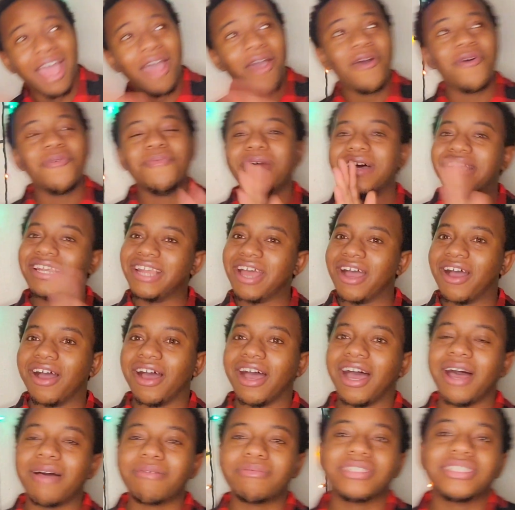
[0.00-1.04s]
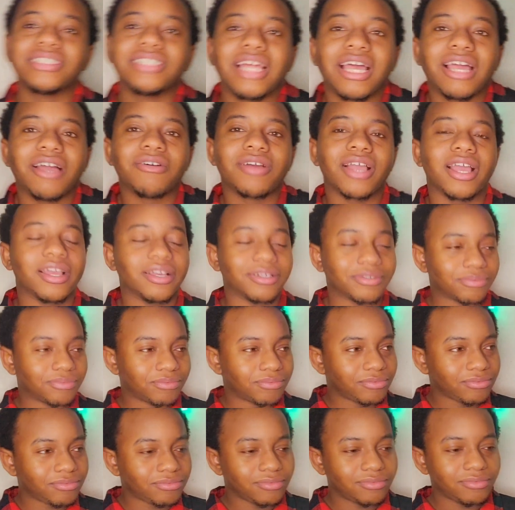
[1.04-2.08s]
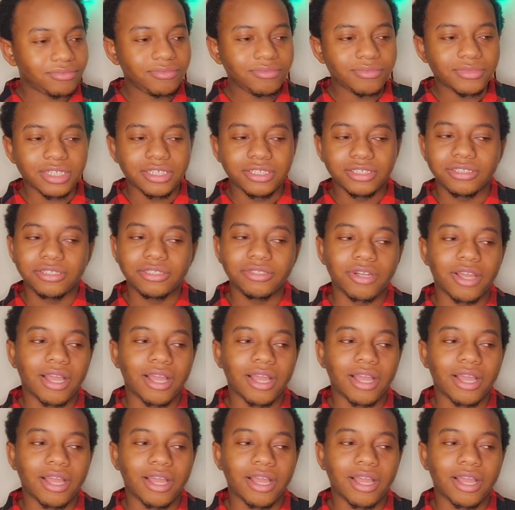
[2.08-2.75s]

no, nah, I'm just like, okay, you know,